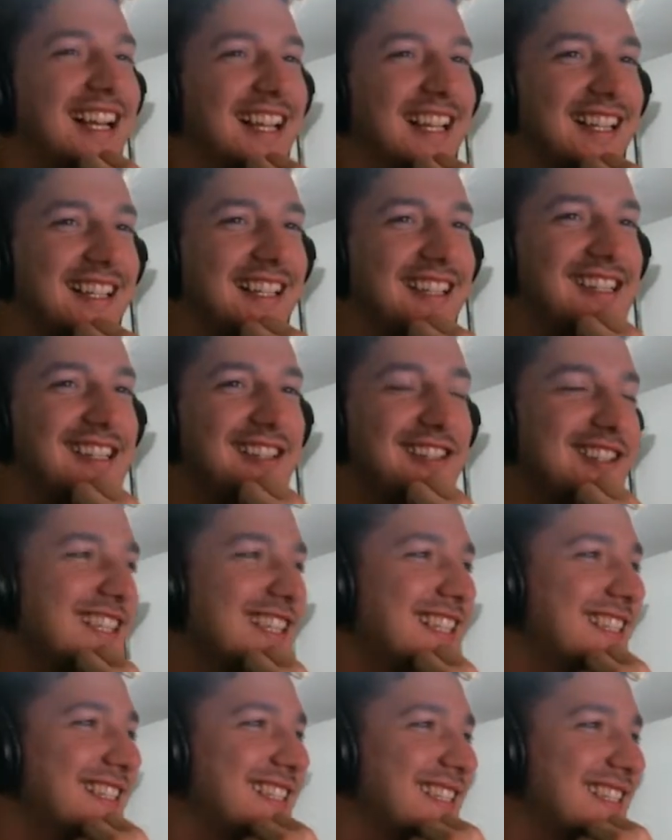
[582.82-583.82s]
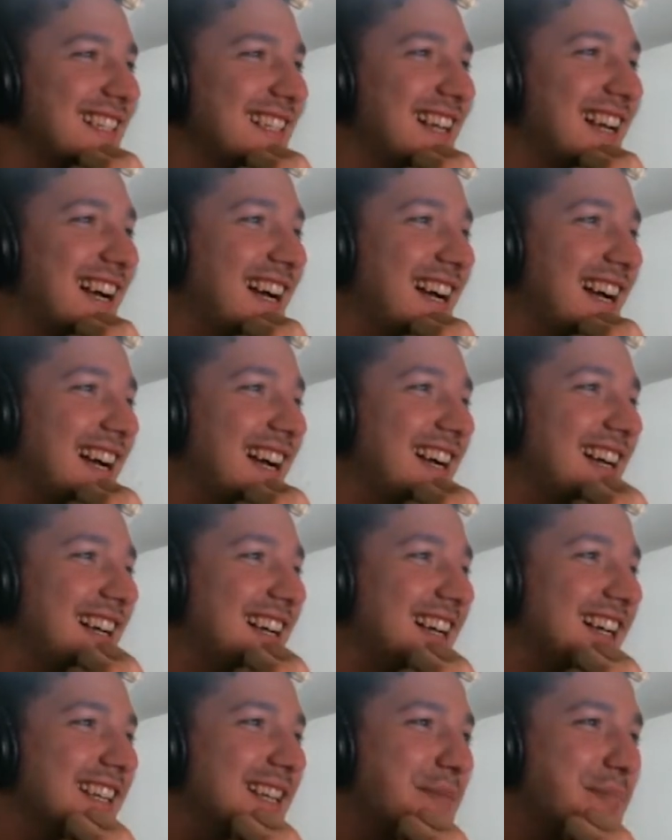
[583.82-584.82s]
Here is an
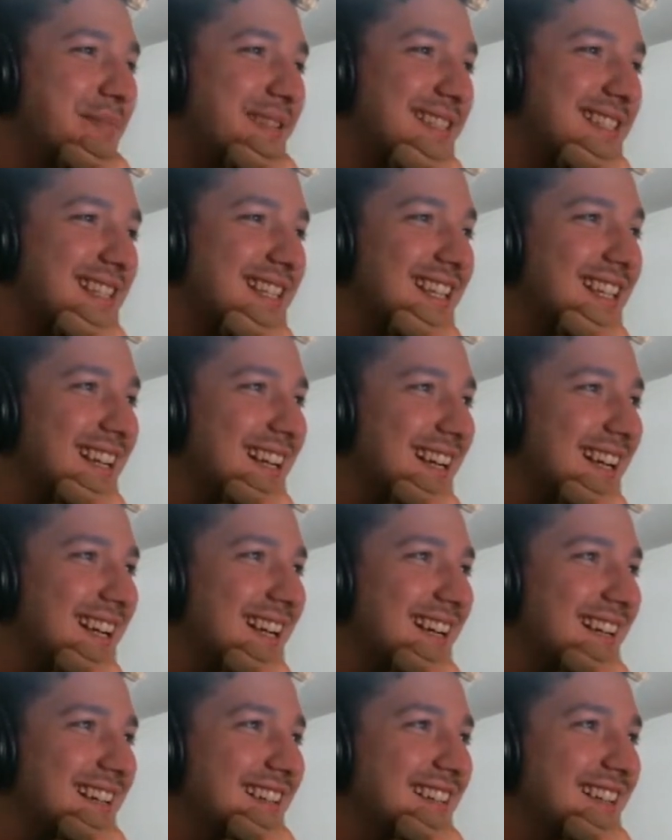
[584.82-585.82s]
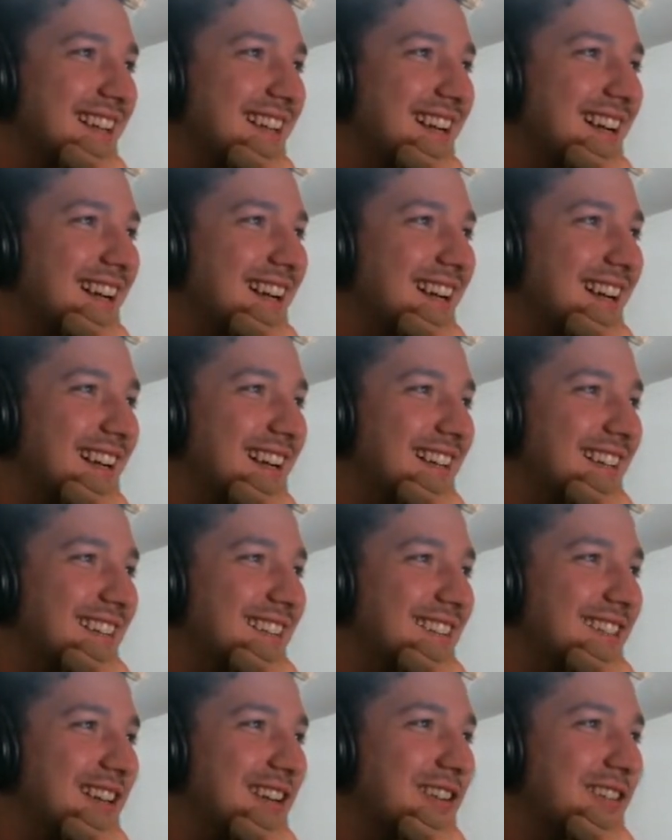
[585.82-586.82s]
NPC.
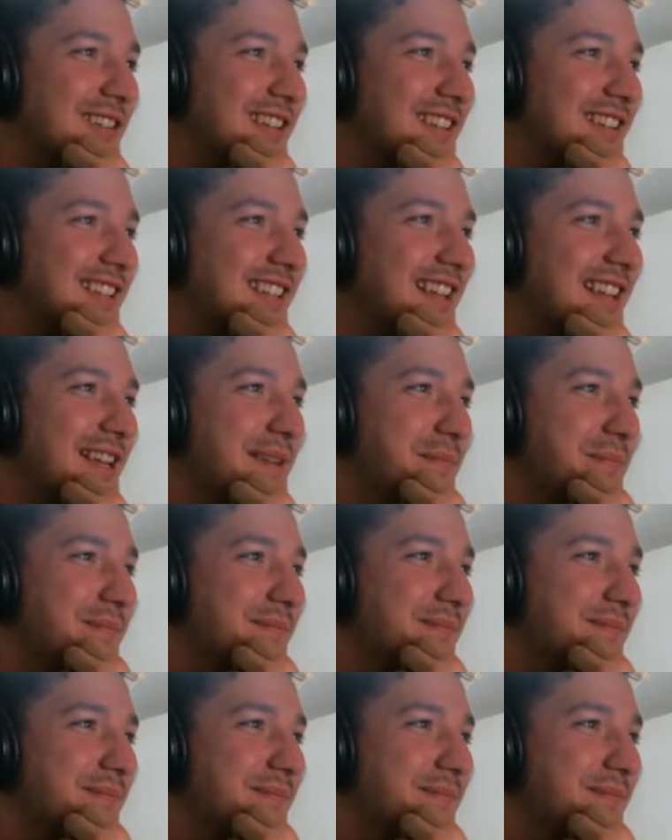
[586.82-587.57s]
So, name,